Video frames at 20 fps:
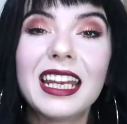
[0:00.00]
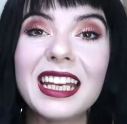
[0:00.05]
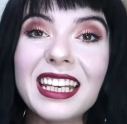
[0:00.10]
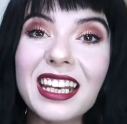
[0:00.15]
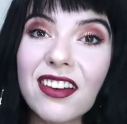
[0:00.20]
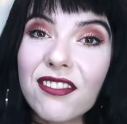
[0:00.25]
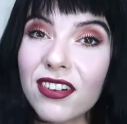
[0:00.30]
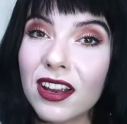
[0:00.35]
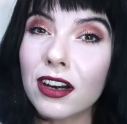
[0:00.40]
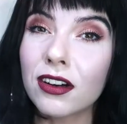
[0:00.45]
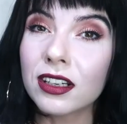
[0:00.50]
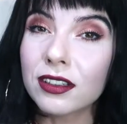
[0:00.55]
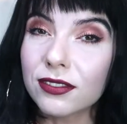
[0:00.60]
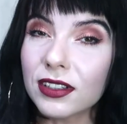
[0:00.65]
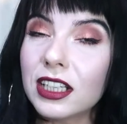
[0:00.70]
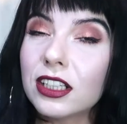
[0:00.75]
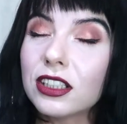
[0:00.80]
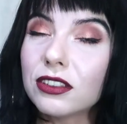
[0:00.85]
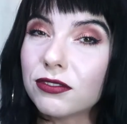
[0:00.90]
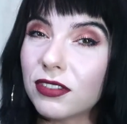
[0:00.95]
in a very,
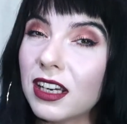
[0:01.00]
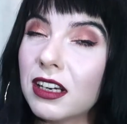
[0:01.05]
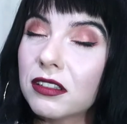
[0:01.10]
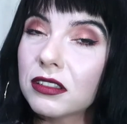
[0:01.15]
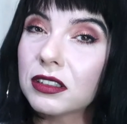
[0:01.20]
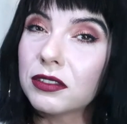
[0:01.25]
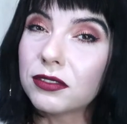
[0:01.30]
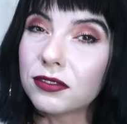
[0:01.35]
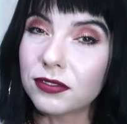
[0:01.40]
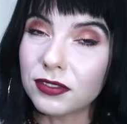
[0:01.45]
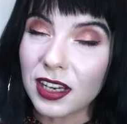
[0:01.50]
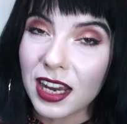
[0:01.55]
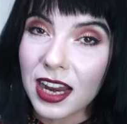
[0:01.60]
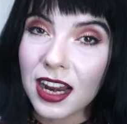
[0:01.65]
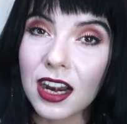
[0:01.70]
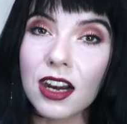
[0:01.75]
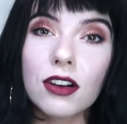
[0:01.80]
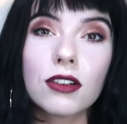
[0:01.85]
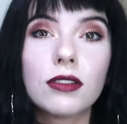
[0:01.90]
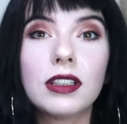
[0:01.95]
very, very,
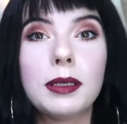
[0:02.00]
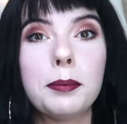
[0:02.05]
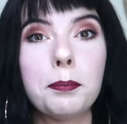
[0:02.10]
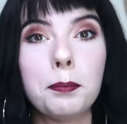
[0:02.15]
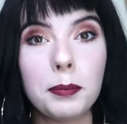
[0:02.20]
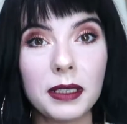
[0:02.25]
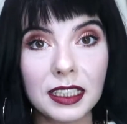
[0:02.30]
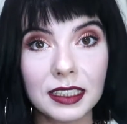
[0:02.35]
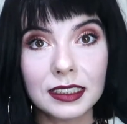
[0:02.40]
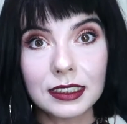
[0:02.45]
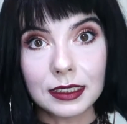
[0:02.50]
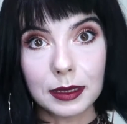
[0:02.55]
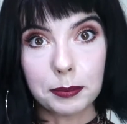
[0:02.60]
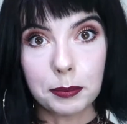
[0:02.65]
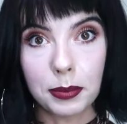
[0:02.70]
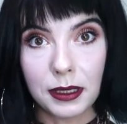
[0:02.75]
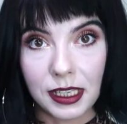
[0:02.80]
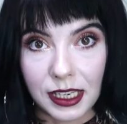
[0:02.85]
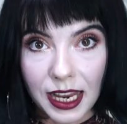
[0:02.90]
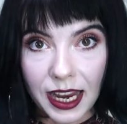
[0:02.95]
very busy
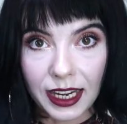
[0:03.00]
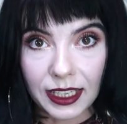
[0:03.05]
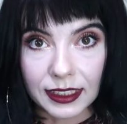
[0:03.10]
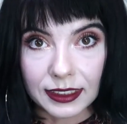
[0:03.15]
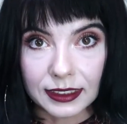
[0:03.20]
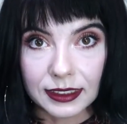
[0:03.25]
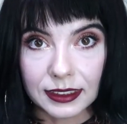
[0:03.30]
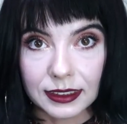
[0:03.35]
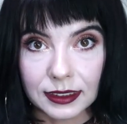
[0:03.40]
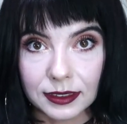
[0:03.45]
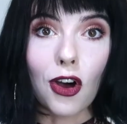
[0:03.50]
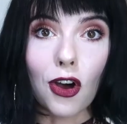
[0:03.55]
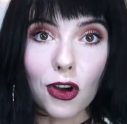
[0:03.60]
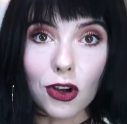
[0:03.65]
place